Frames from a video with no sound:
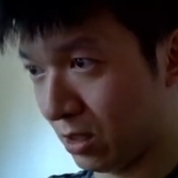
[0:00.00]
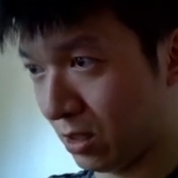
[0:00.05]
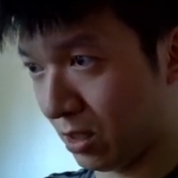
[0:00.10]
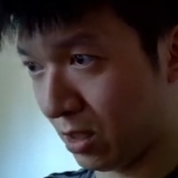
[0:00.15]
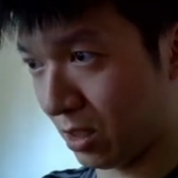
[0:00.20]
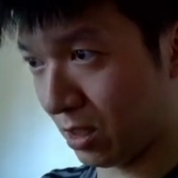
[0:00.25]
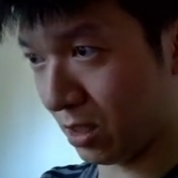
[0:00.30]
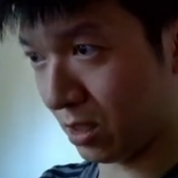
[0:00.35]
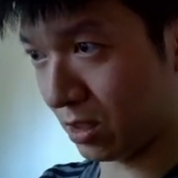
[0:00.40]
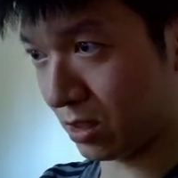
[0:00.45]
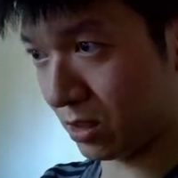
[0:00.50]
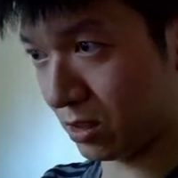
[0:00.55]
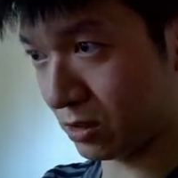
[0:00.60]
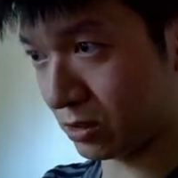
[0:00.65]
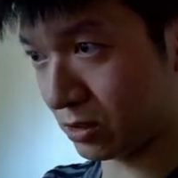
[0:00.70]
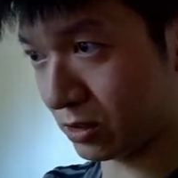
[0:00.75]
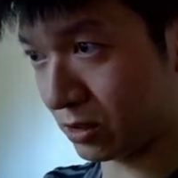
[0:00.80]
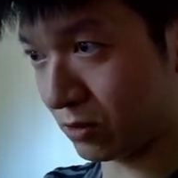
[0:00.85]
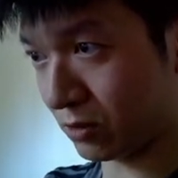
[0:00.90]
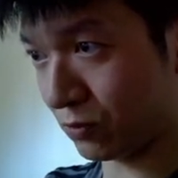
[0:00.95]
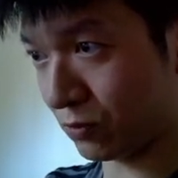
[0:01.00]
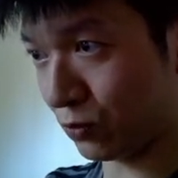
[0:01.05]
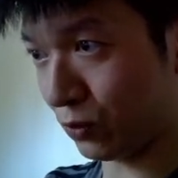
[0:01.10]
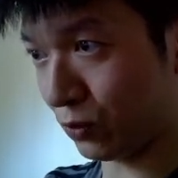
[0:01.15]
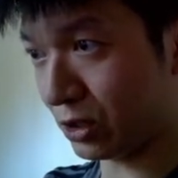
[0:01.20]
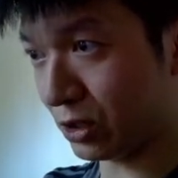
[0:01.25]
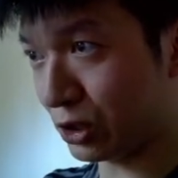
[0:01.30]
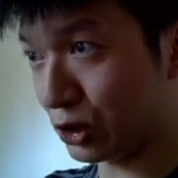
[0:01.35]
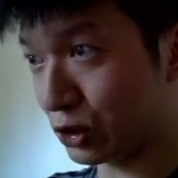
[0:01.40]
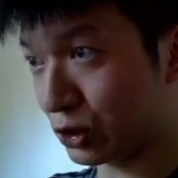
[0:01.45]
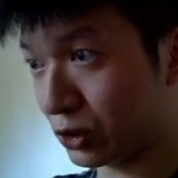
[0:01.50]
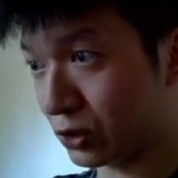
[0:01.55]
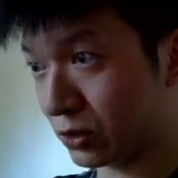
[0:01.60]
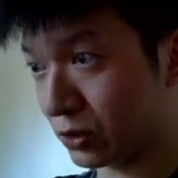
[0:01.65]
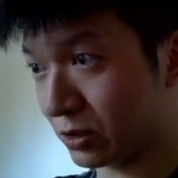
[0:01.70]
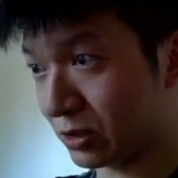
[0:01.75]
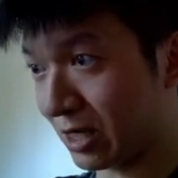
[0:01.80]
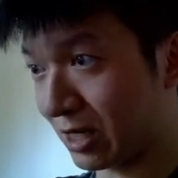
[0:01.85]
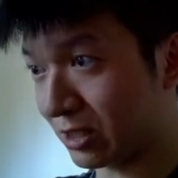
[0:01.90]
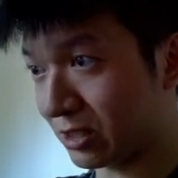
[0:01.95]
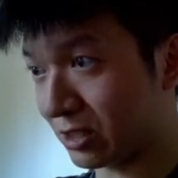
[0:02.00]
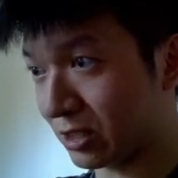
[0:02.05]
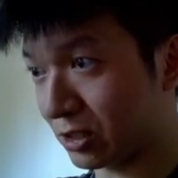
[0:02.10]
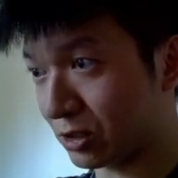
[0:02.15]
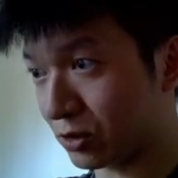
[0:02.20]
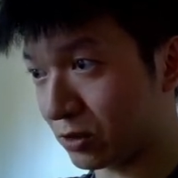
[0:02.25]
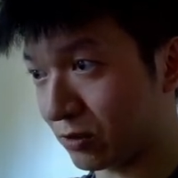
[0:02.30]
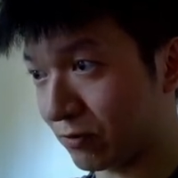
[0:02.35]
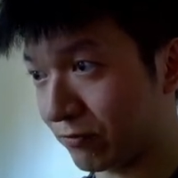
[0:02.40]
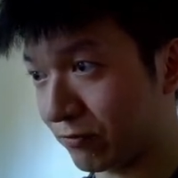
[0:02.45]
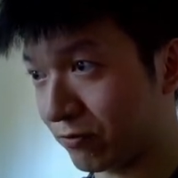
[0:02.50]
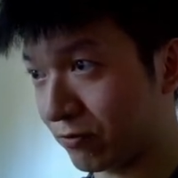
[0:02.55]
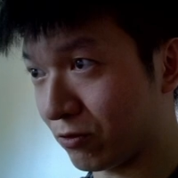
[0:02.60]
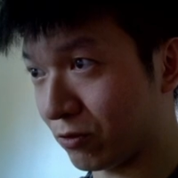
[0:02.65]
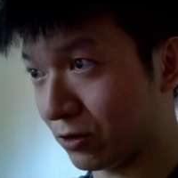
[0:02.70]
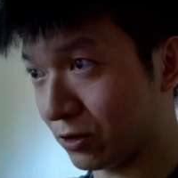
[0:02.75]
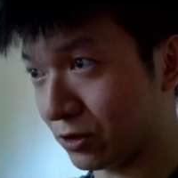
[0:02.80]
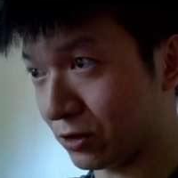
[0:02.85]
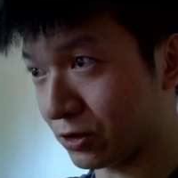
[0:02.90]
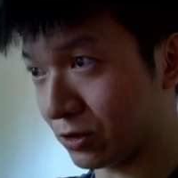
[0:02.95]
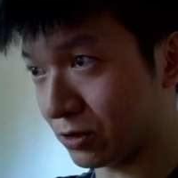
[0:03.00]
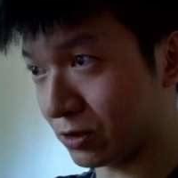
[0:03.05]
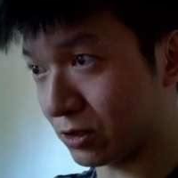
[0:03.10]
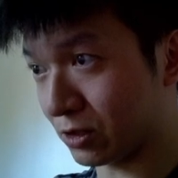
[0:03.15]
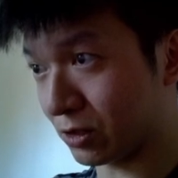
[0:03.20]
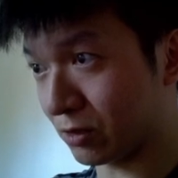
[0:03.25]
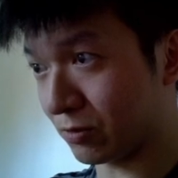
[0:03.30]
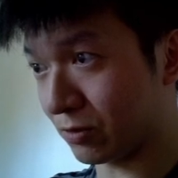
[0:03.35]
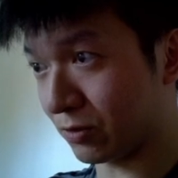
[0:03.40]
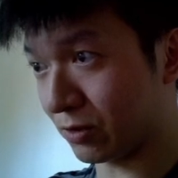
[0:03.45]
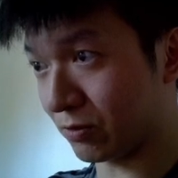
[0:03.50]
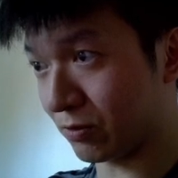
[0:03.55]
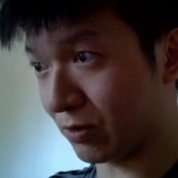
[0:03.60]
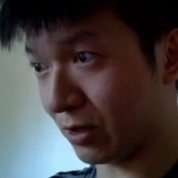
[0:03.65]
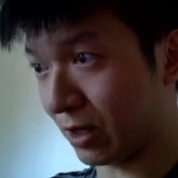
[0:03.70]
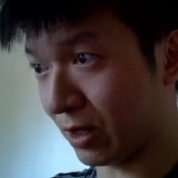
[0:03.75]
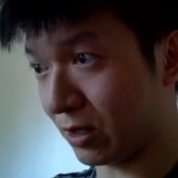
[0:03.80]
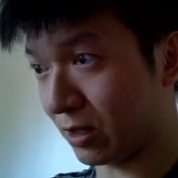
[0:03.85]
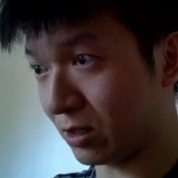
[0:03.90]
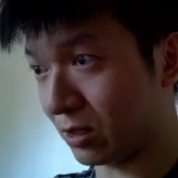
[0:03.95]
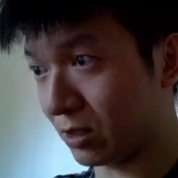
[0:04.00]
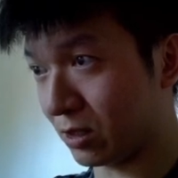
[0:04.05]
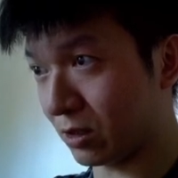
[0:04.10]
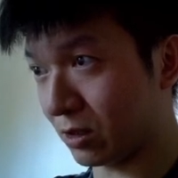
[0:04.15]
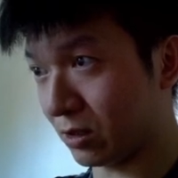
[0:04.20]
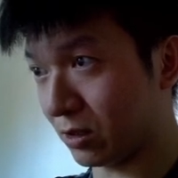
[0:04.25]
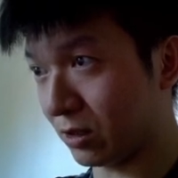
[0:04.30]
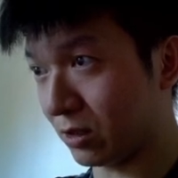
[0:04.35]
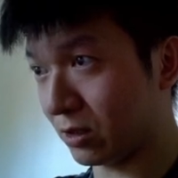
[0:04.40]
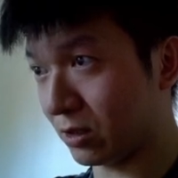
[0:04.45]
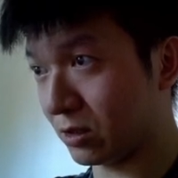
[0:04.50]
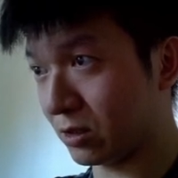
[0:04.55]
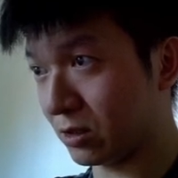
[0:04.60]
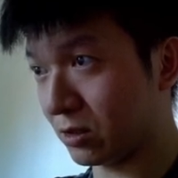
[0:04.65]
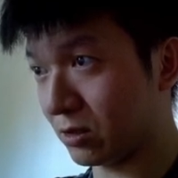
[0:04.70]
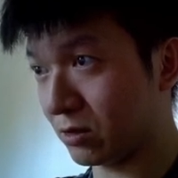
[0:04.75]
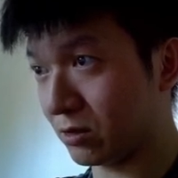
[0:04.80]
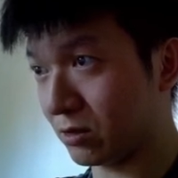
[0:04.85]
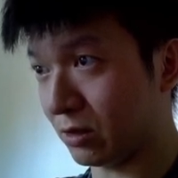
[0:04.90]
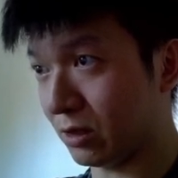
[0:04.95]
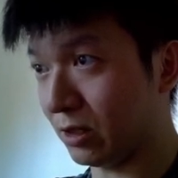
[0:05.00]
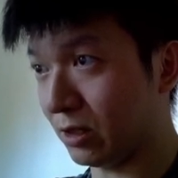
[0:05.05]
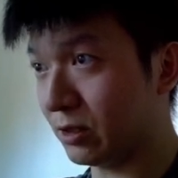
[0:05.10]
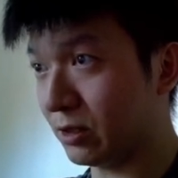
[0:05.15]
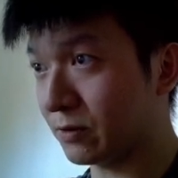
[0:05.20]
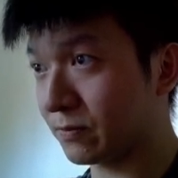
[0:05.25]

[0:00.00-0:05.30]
and it's gonna reach not touching the 4, so it's gonna be right here, right?